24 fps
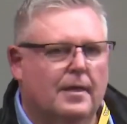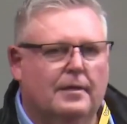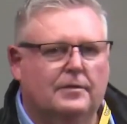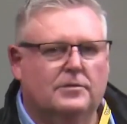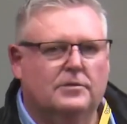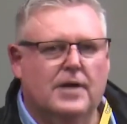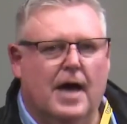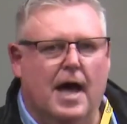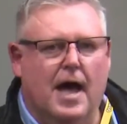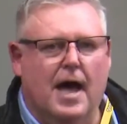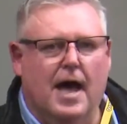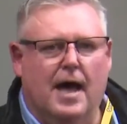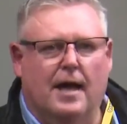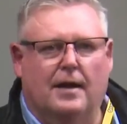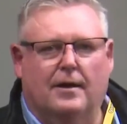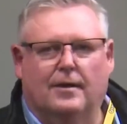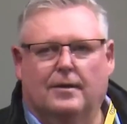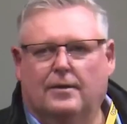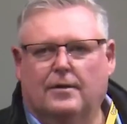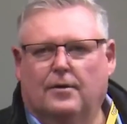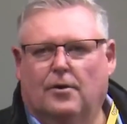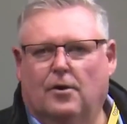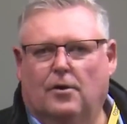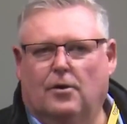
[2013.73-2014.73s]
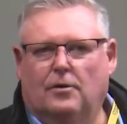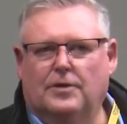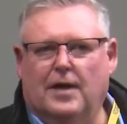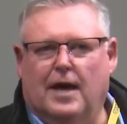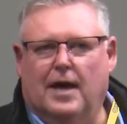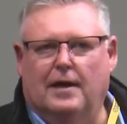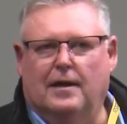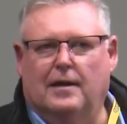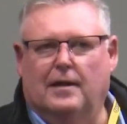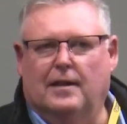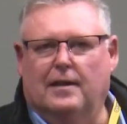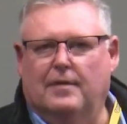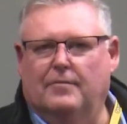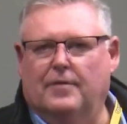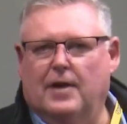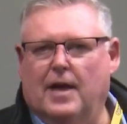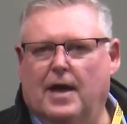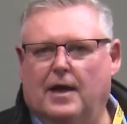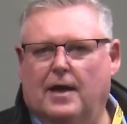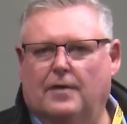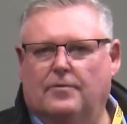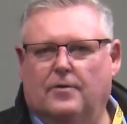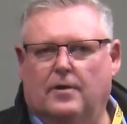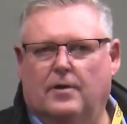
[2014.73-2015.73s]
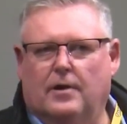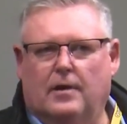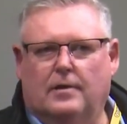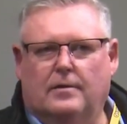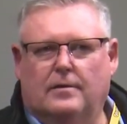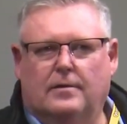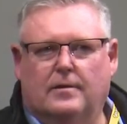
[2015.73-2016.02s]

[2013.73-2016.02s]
Done. All done at 1,100.